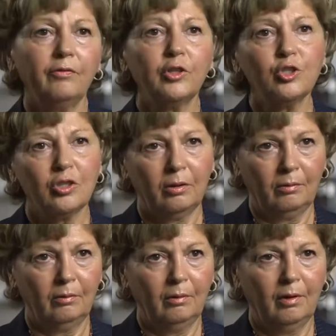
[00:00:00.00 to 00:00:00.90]
a
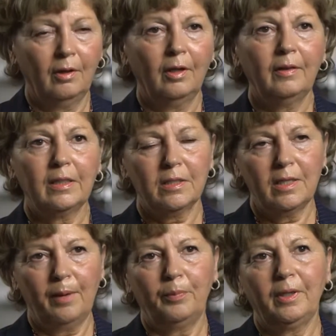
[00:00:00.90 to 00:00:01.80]
vision that's
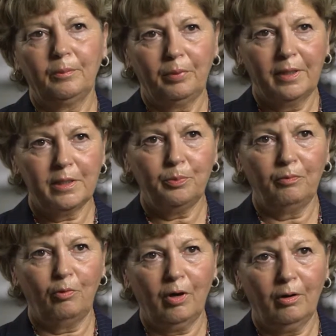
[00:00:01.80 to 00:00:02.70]
not been in place
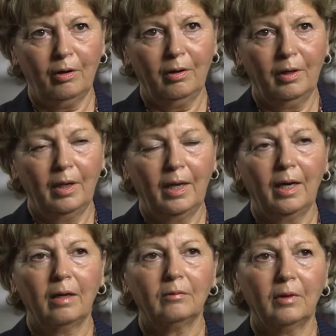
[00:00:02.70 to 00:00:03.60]
before,
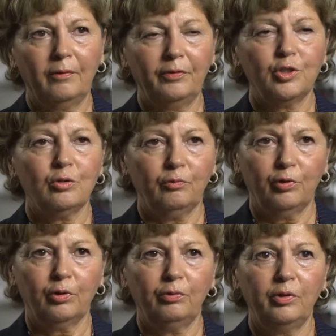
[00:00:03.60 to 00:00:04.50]
um, a vision
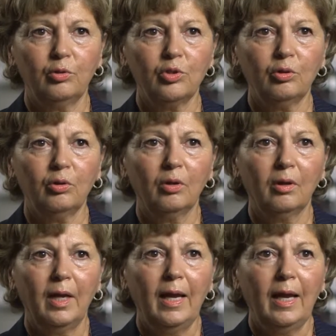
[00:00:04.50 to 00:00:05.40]
for the future.
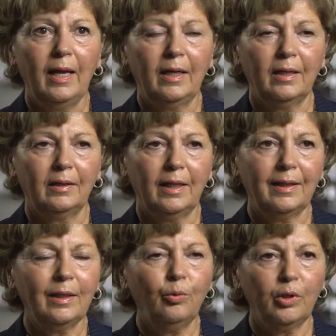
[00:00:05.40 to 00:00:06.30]
And I
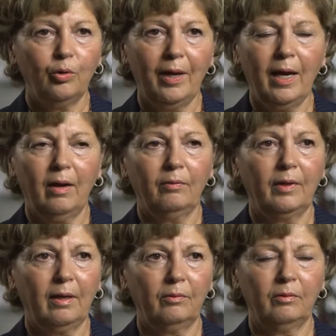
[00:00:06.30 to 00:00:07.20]
think when you have
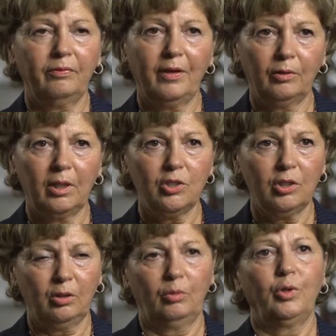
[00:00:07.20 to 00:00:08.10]
that
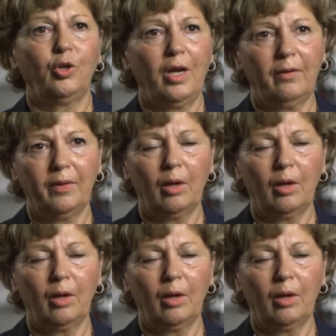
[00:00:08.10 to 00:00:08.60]
foundation and when you have